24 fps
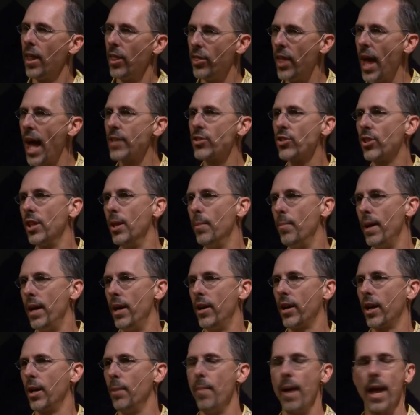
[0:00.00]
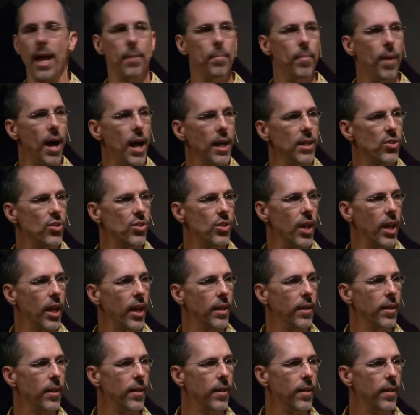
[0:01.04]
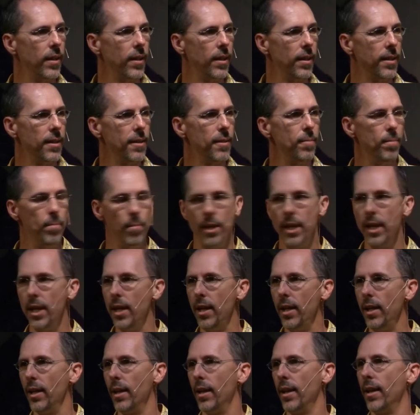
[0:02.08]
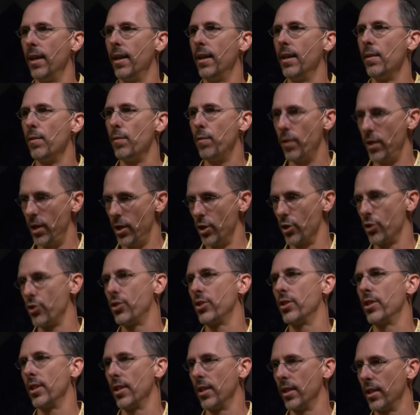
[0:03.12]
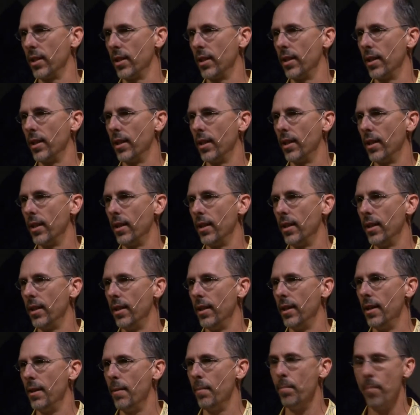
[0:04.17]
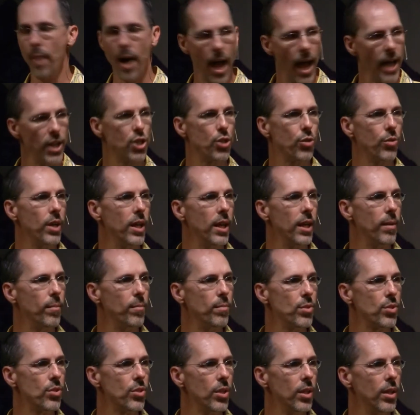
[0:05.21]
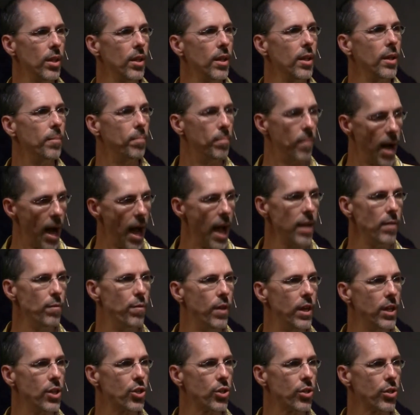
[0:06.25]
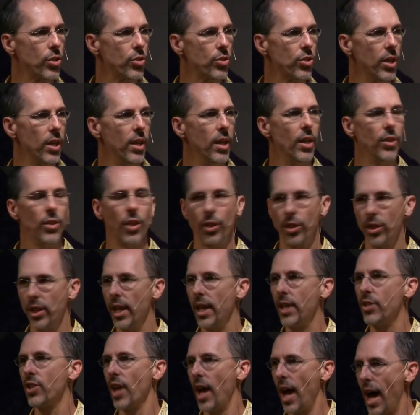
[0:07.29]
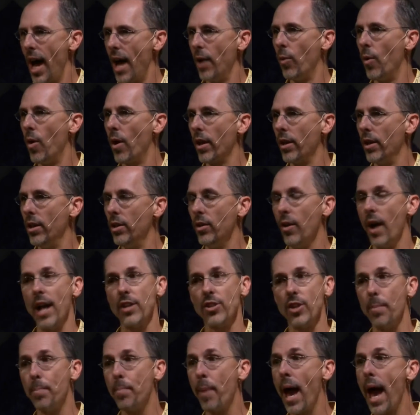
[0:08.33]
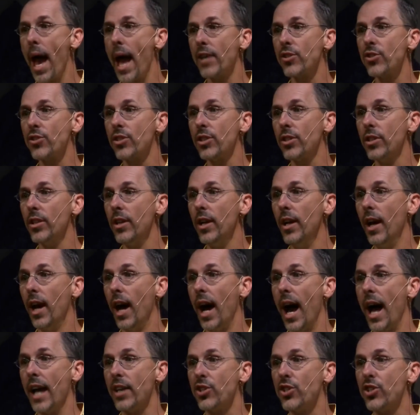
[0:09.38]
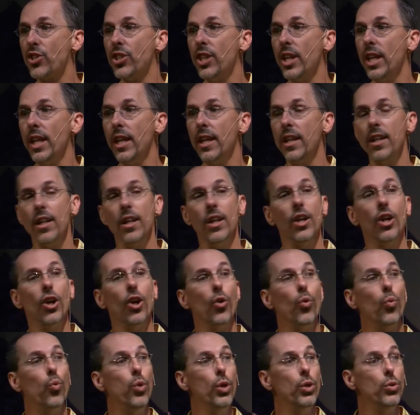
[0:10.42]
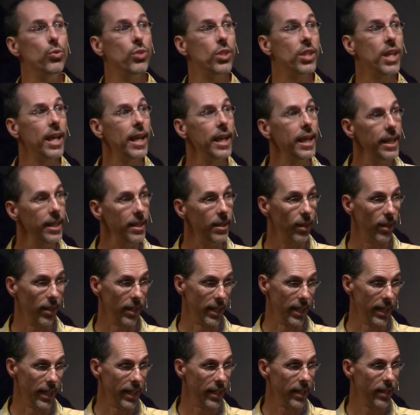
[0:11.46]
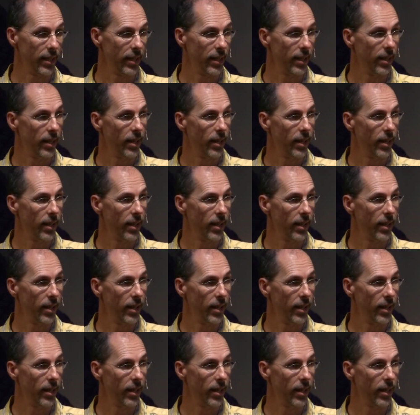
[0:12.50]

That's the American man mindset. Me first. My dreams, my adventures, the things I want to do. As a pastor, I see it routinely.